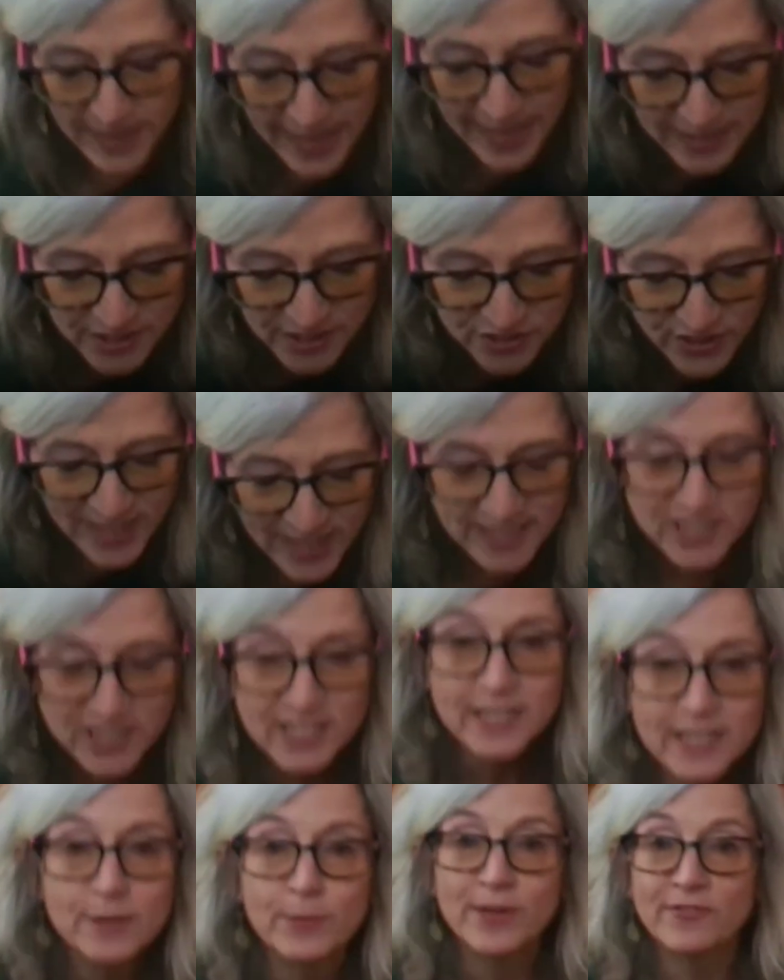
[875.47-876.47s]

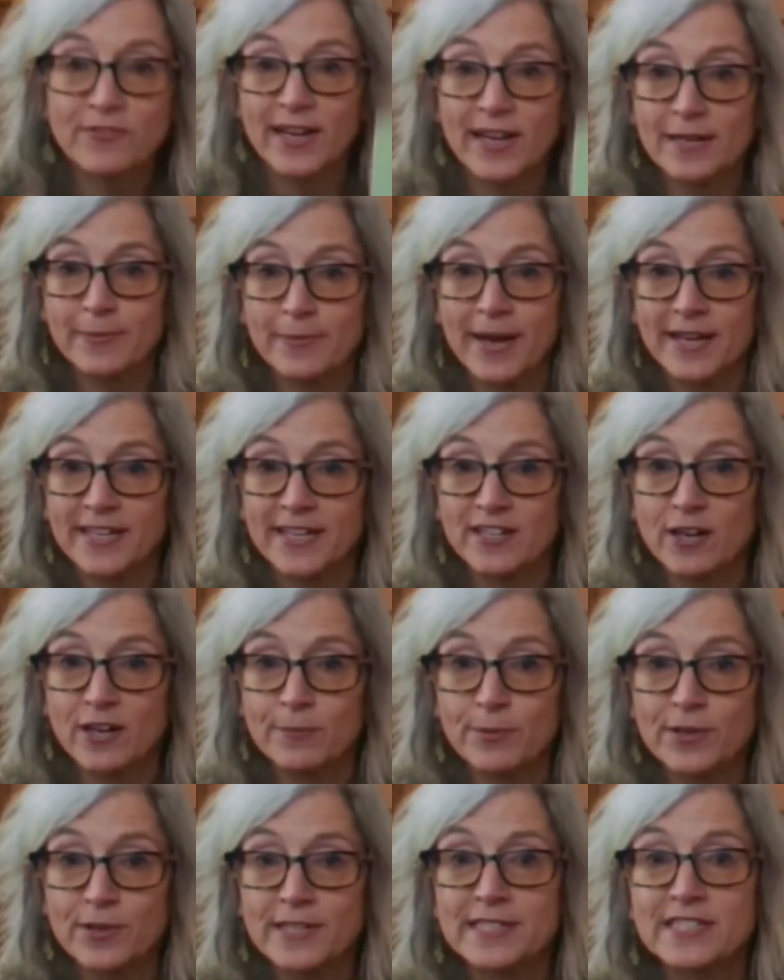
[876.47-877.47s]
strategy we read about in our
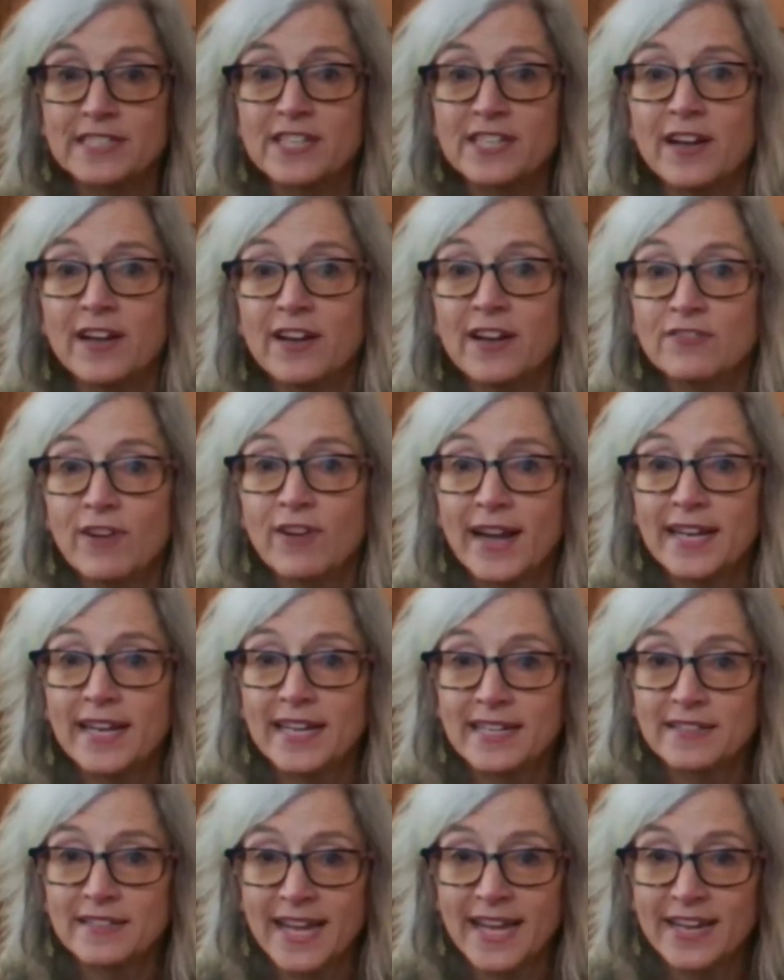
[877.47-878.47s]
book is
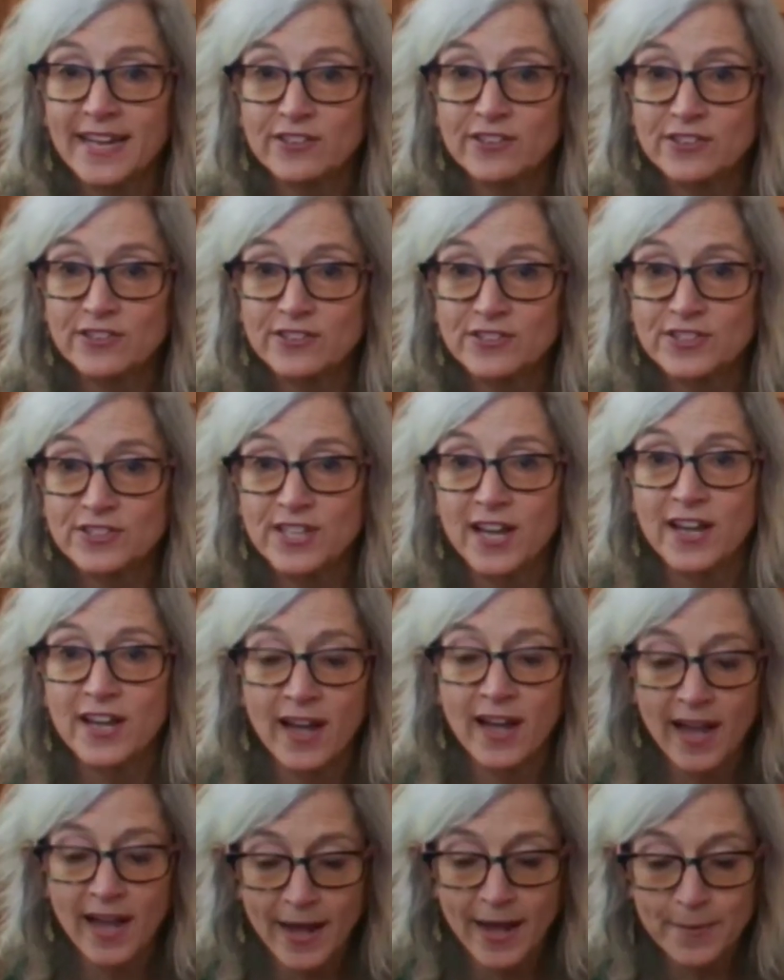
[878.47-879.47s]
writing letters.
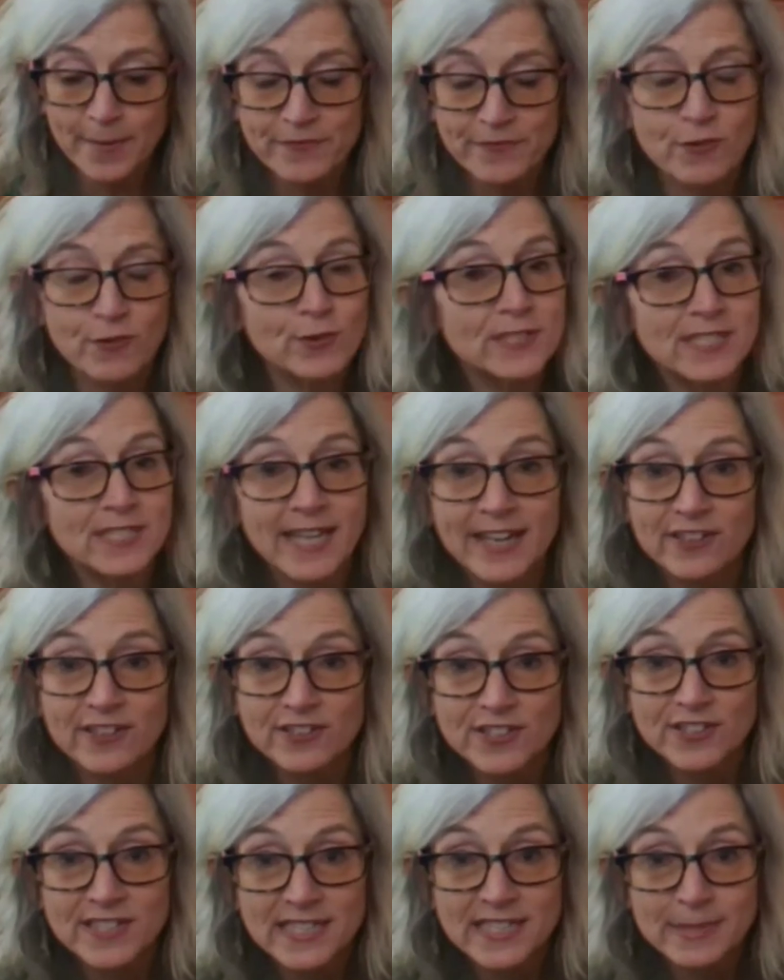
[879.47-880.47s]
Of course,
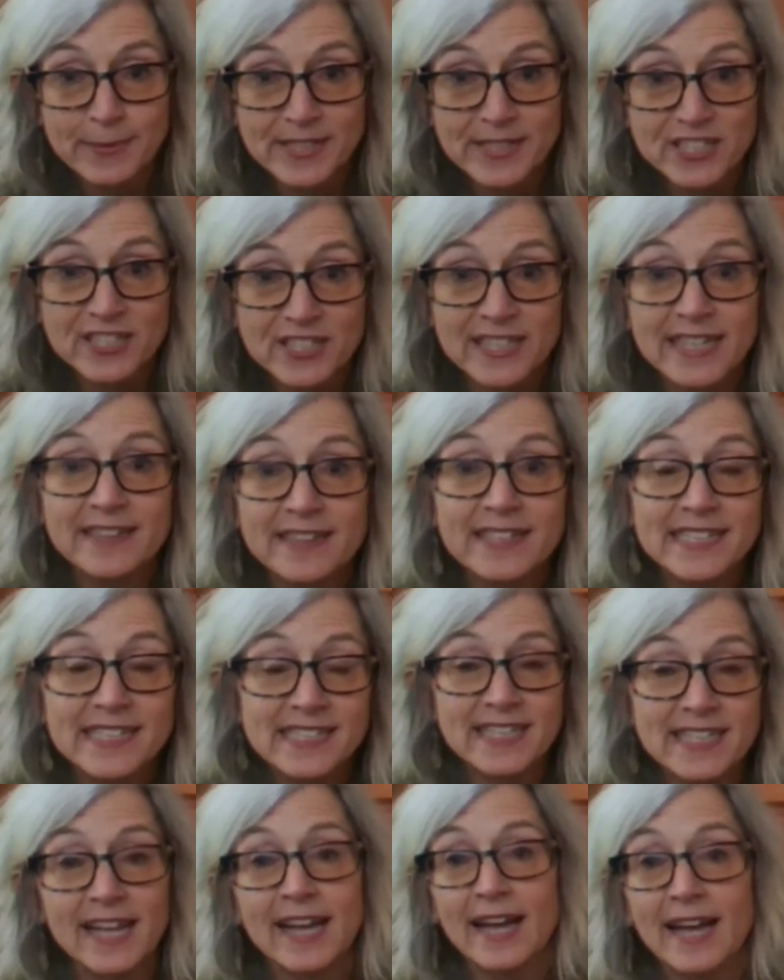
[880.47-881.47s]
letters, especially in
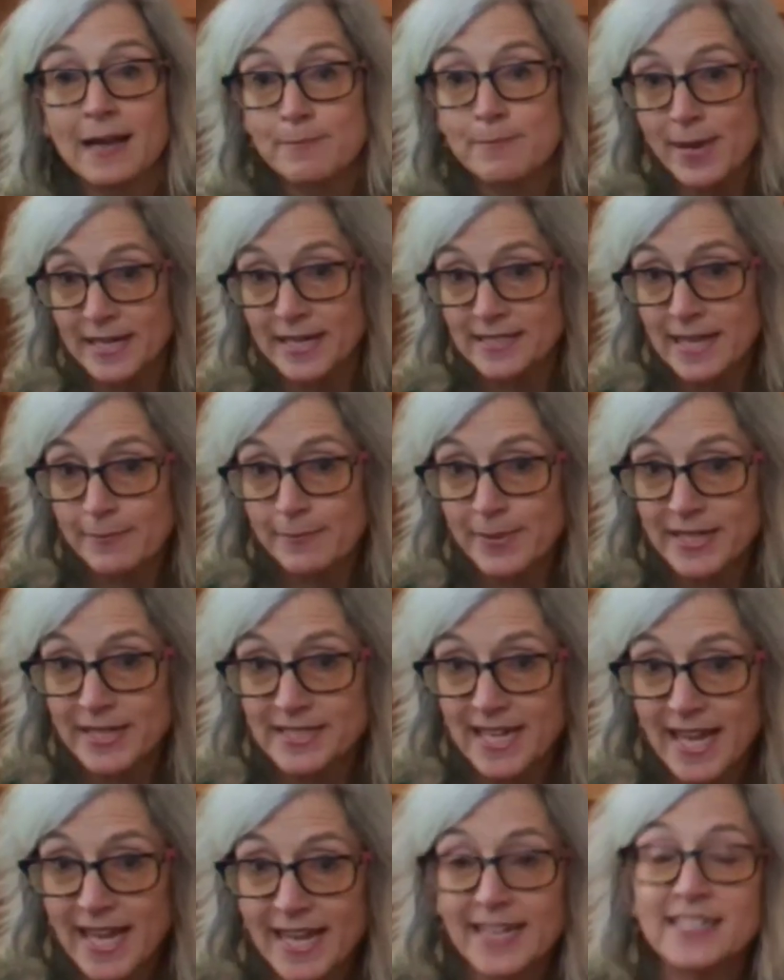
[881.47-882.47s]
these pandemic
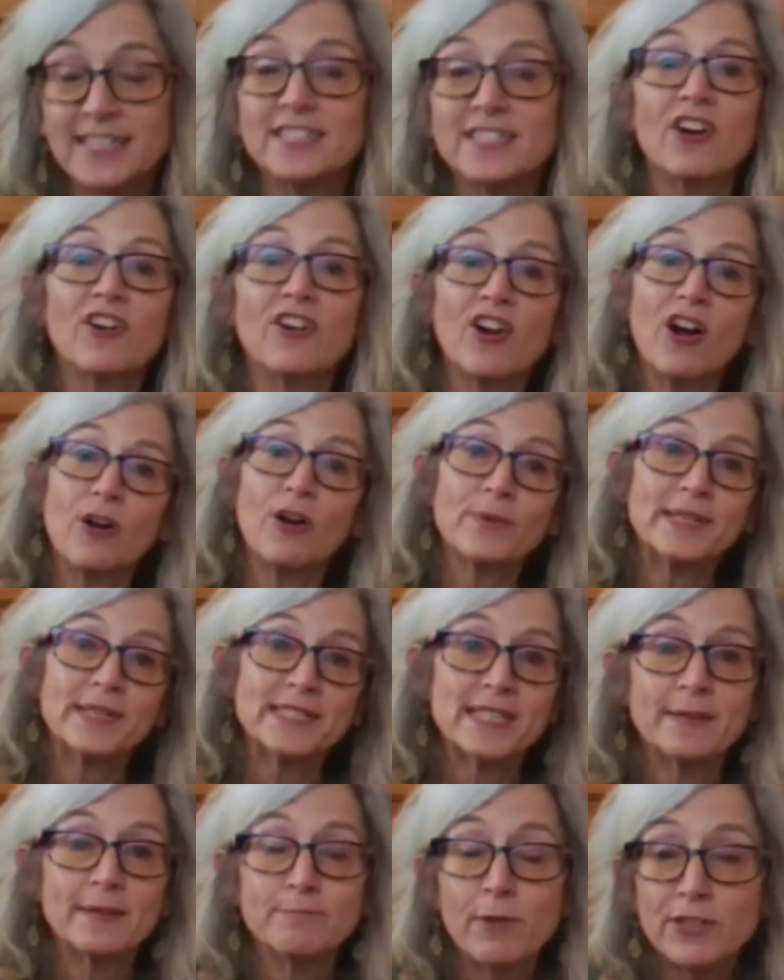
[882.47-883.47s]
days, are
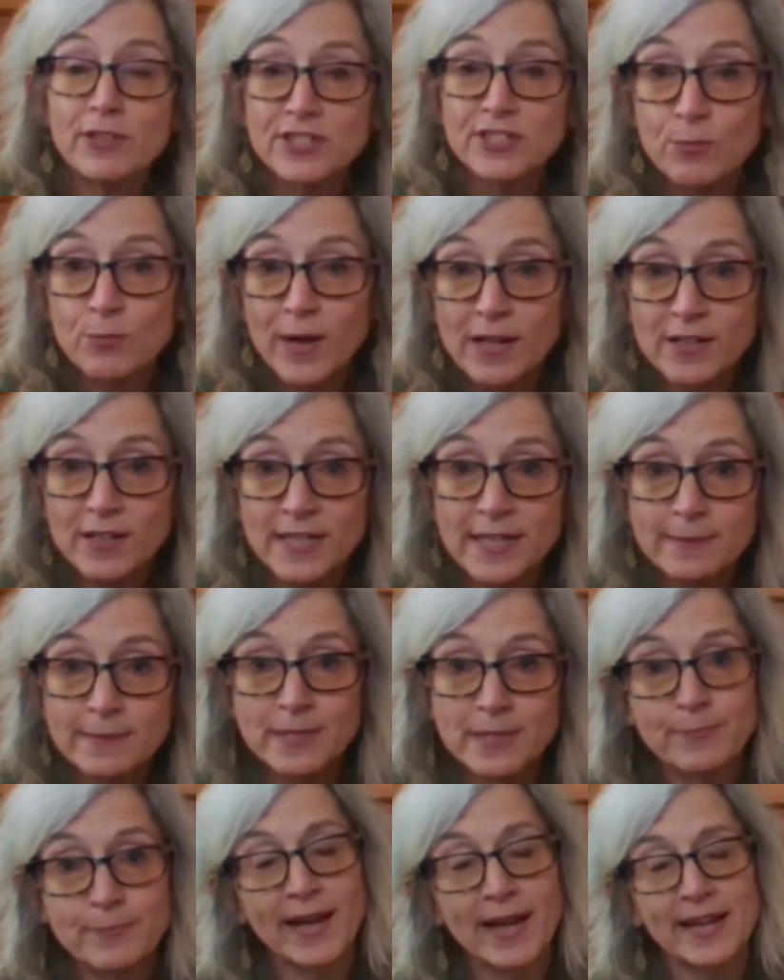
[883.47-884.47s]
always most
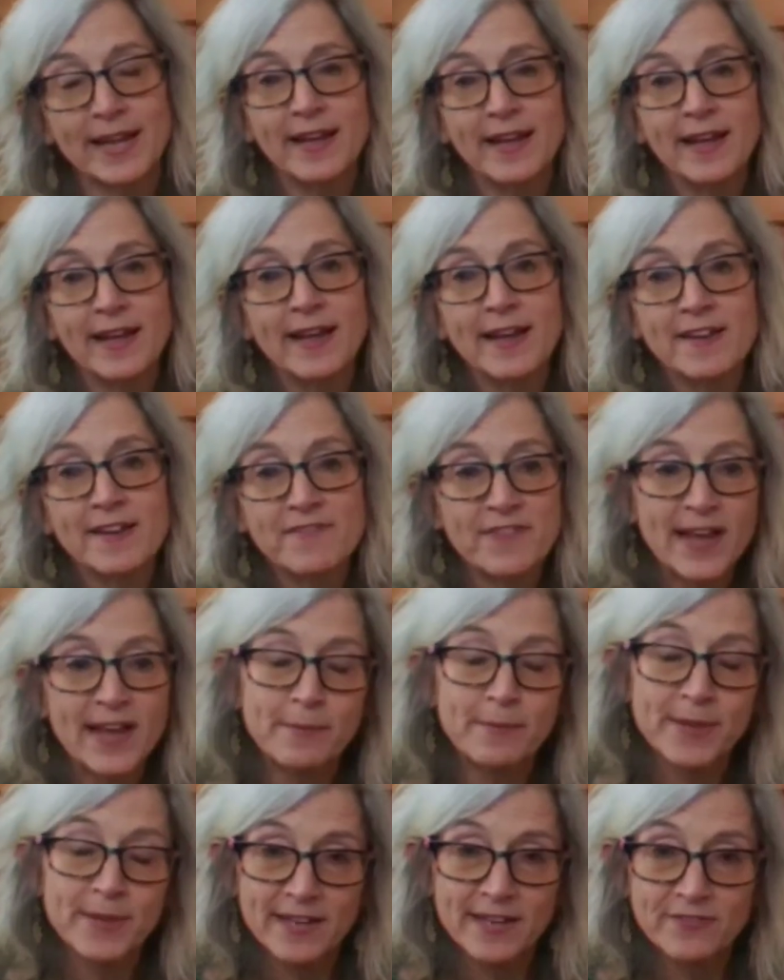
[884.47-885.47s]
welcomed by
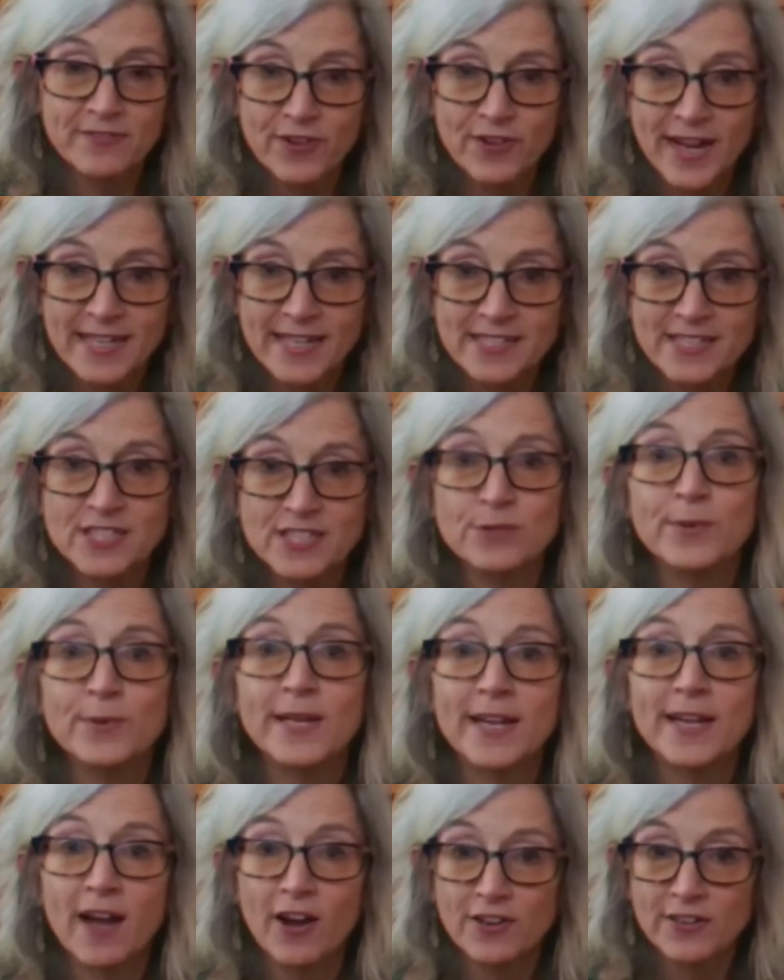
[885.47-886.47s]
family and friends who
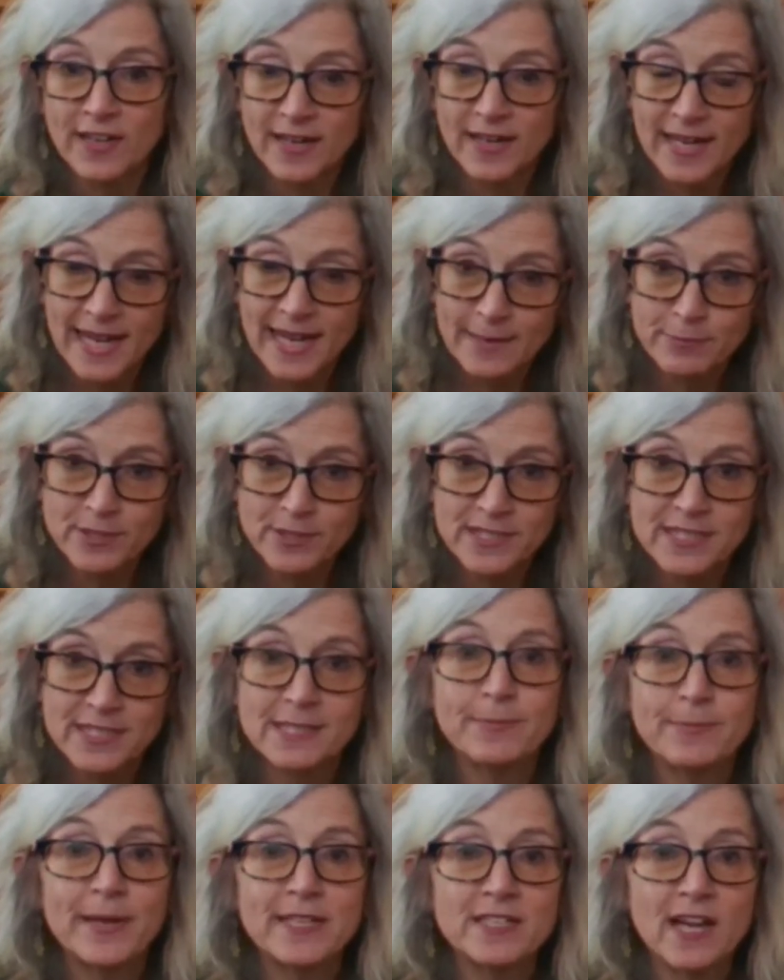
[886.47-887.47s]
we are not able to
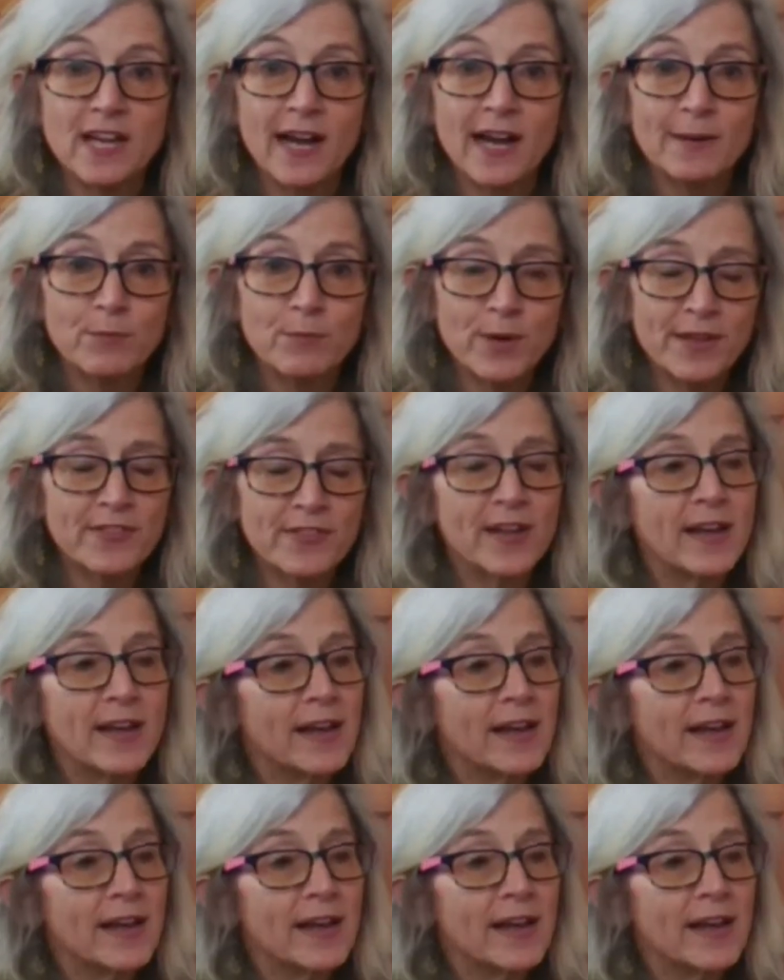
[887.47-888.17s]
spend time with.